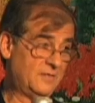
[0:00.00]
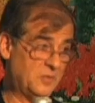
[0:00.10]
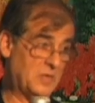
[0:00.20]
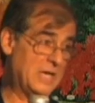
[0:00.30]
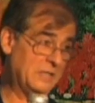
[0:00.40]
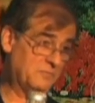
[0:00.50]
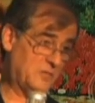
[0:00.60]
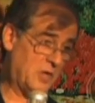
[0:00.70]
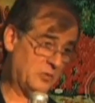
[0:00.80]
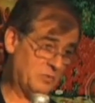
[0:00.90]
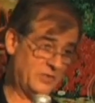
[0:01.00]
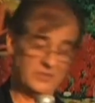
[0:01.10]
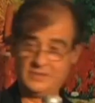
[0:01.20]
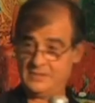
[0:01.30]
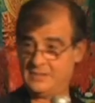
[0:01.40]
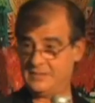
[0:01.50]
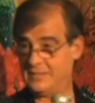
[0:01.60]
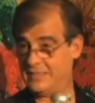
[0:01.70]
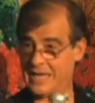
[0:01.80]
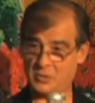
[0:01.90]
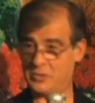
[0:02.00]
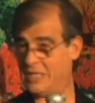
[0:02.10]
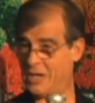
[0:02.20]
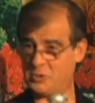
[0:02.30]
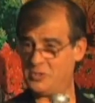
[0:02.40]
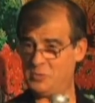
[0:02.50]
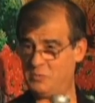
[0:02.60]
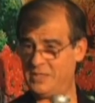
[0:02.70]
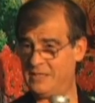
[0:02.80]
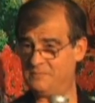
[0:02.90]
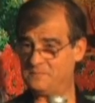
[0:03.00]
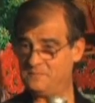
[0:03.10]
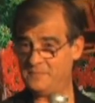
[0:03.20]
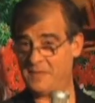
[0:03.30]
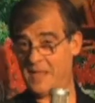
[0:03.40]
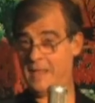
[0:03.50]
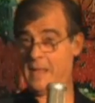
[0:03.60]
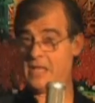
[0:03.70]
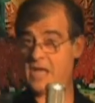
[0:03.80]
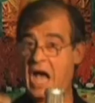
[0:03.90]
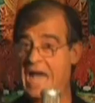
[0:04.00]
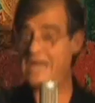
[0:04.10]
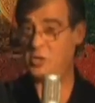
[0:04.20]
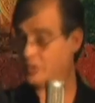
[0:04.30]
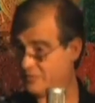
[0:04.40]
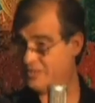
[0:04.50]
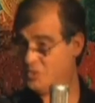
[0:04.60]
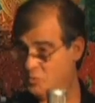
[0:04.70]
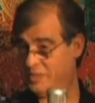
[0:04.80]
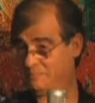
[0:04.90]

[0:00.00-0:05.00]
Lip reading: divine father, mother, how can you be higher than human?